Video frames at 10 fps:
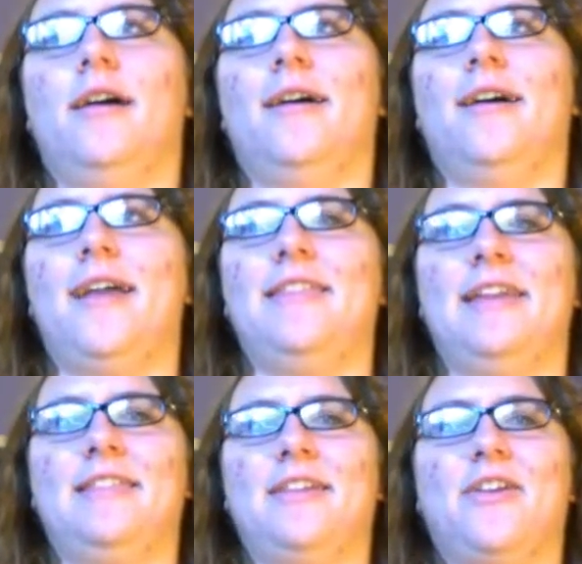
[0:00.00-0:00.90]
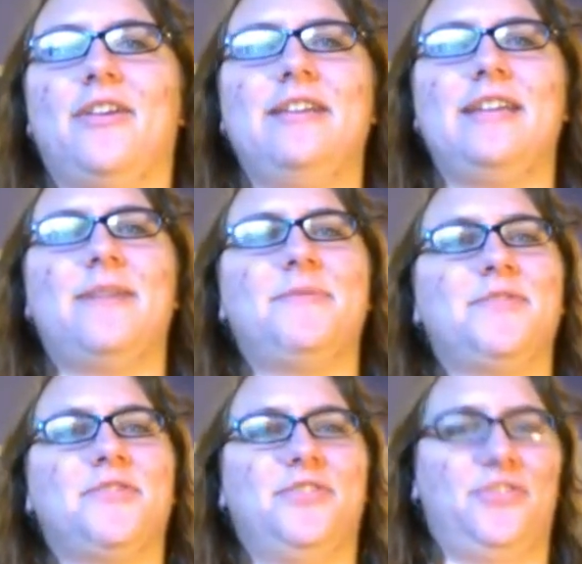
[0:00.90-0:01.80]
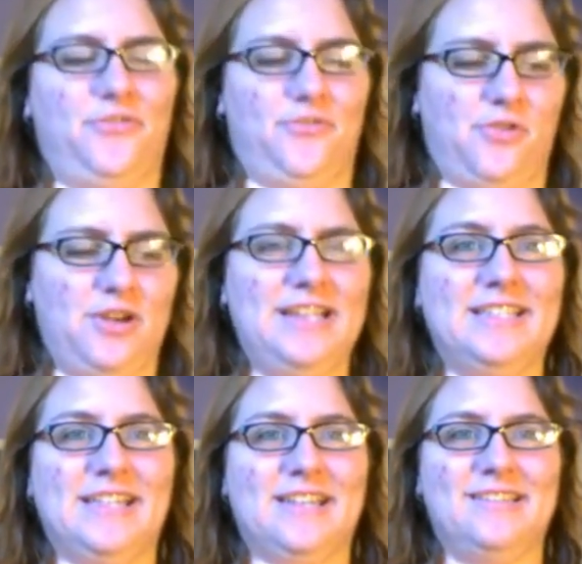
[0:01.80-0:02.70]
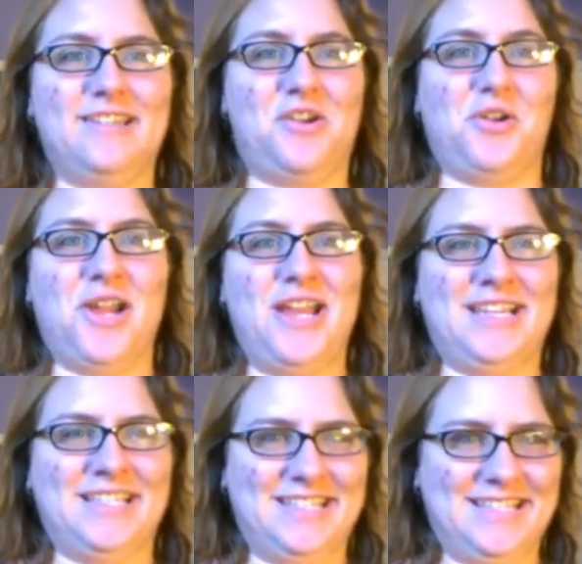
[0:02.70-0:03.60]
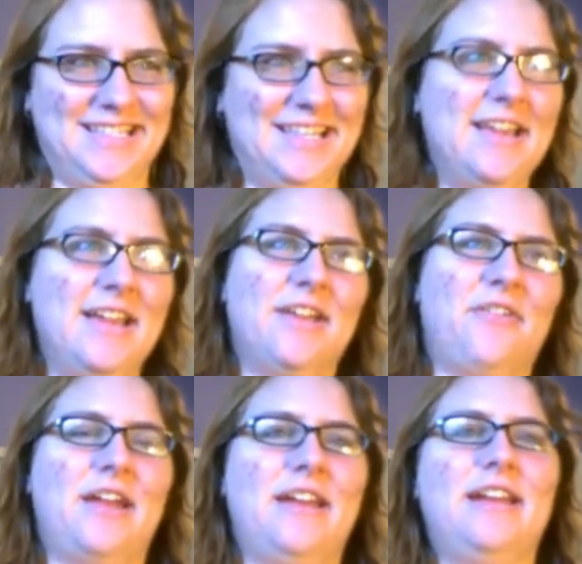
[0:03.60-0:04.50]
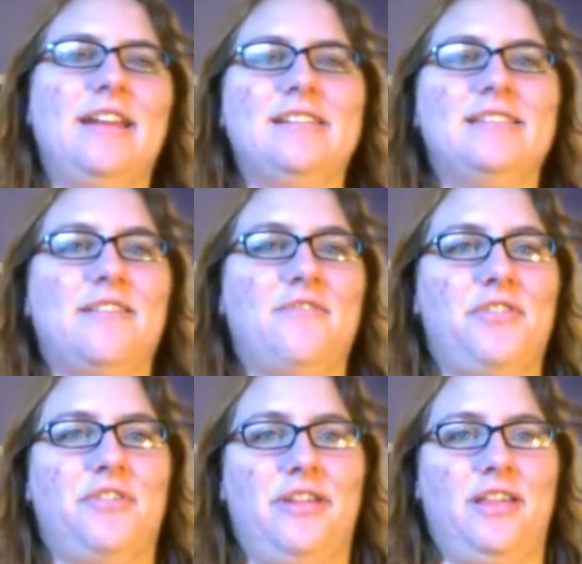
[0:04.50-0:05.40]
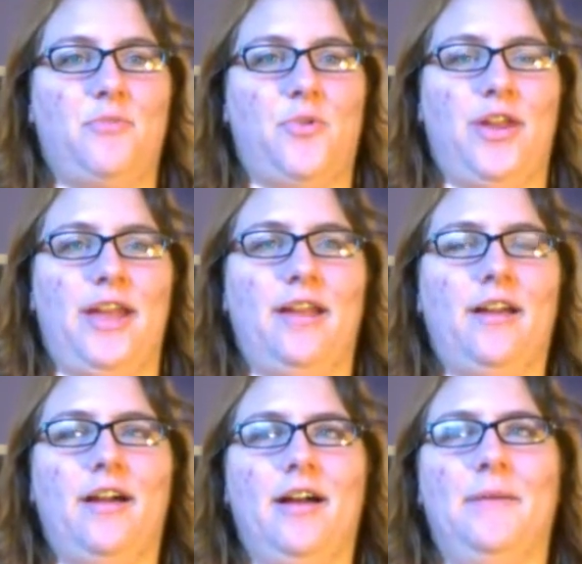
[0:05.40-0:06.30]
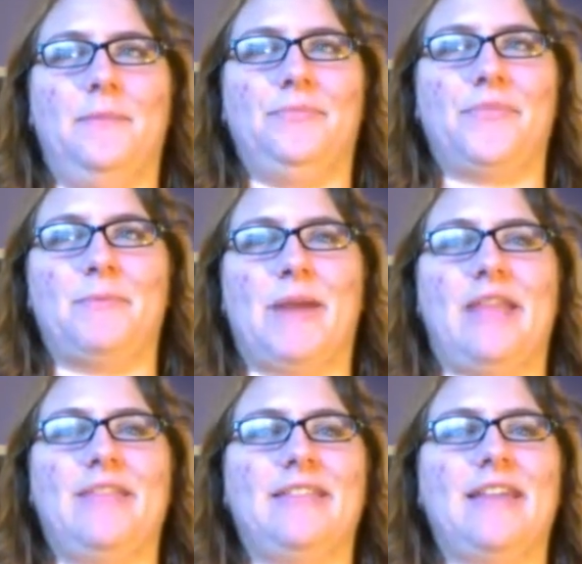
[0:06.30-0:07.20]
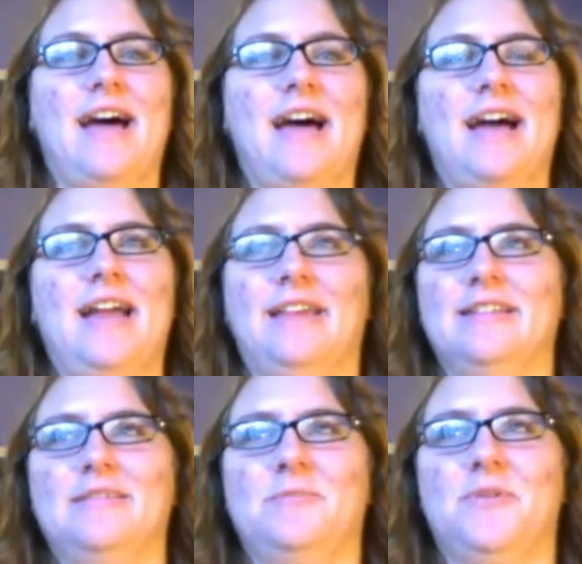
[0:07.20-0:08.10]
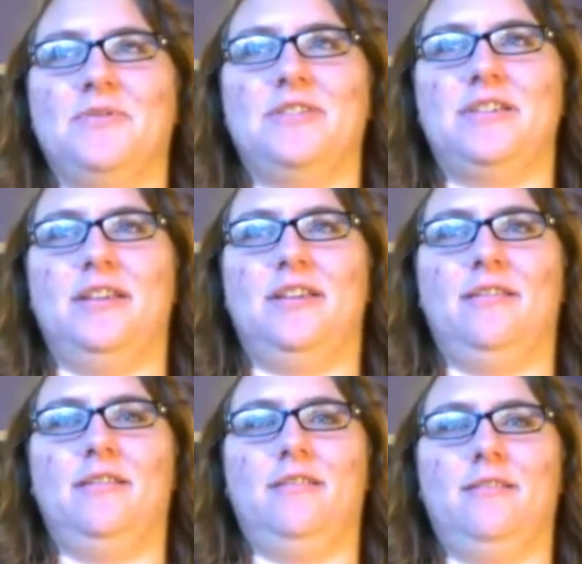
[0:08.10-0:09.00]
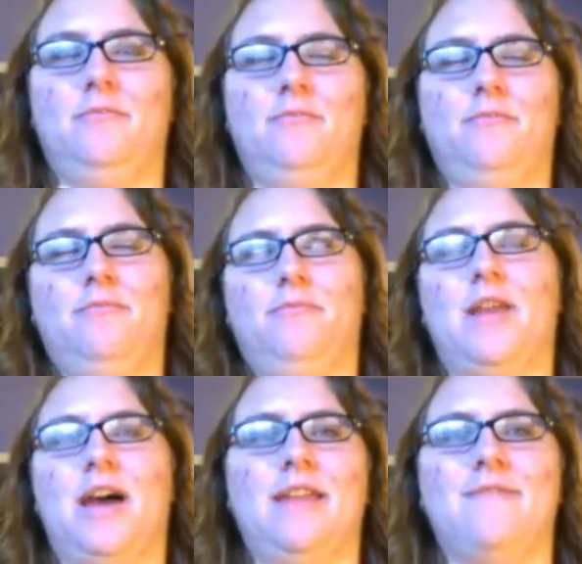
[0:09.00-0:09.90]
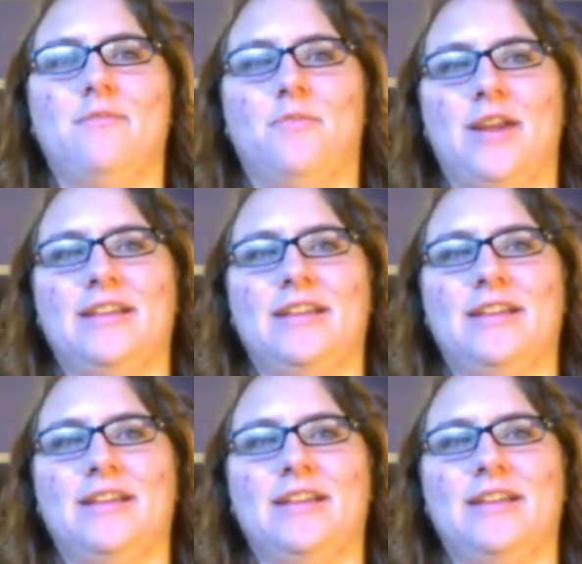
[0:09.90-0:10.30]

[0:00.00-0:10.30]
I think the current temperature is 46 degrees. Granted, it is 7:30 in the morning, but I think the high is supposed to not